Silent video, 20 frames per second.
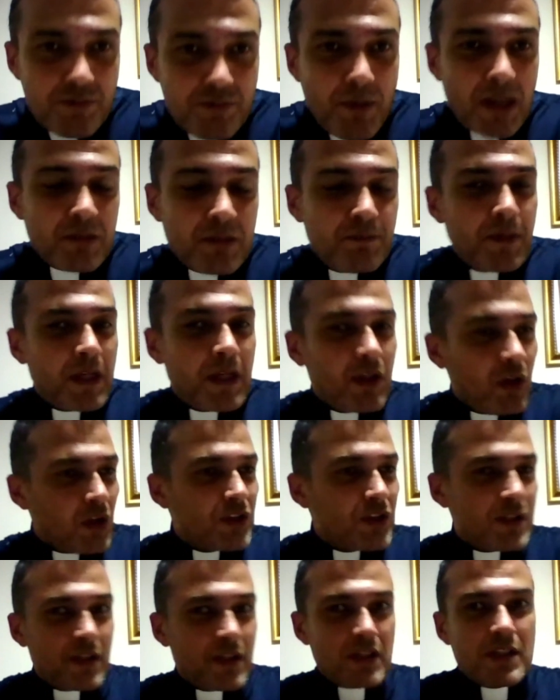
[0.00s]
but
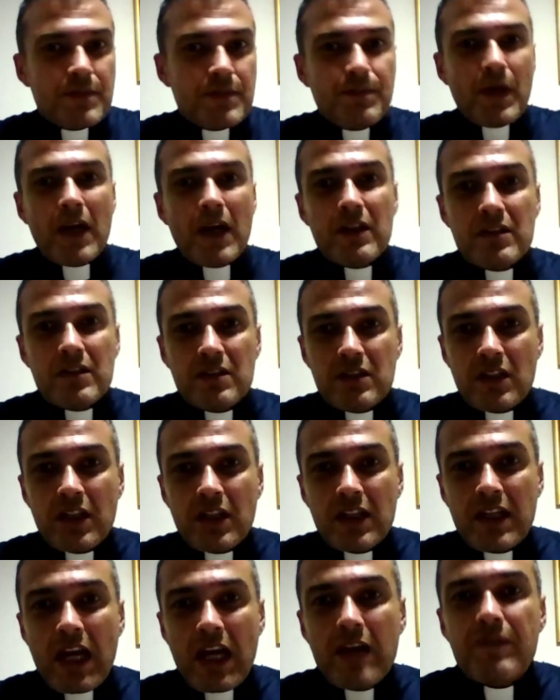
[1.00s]
because this
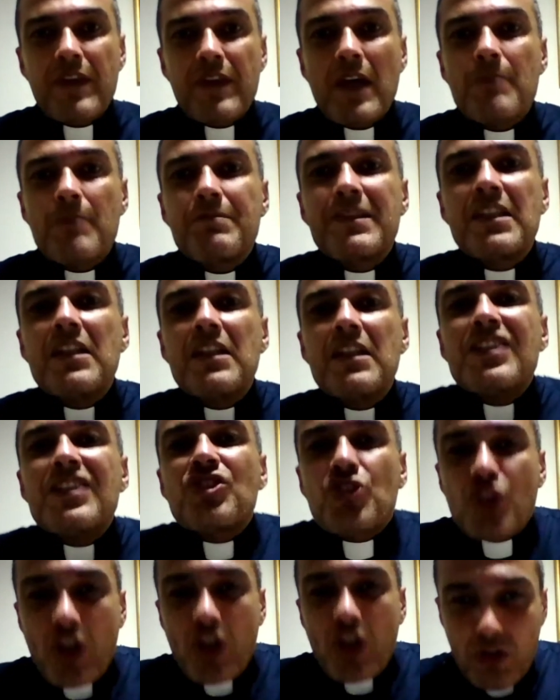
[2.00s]
party gave them
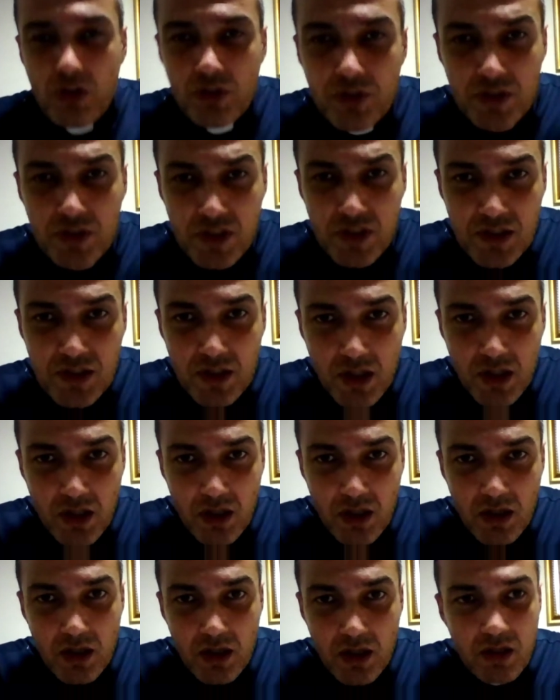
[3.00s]
T-shirts,
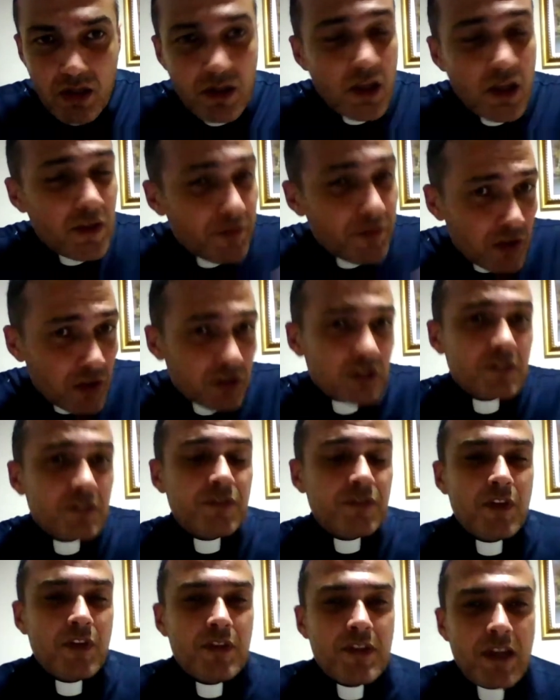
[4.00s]
they voted
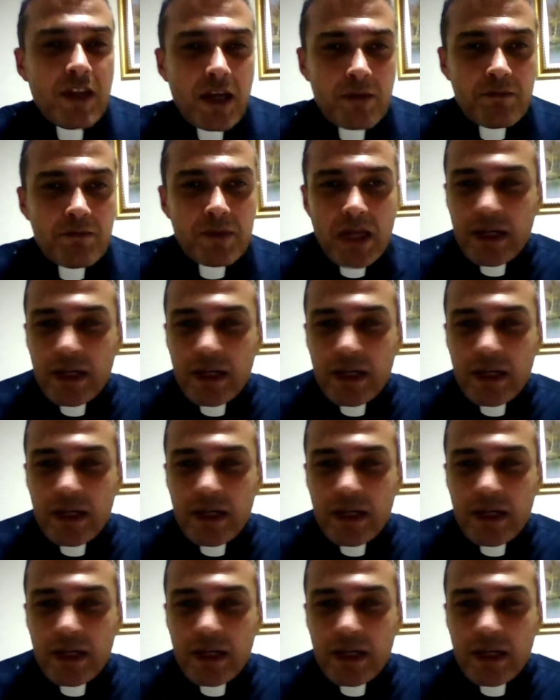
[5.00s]
for them.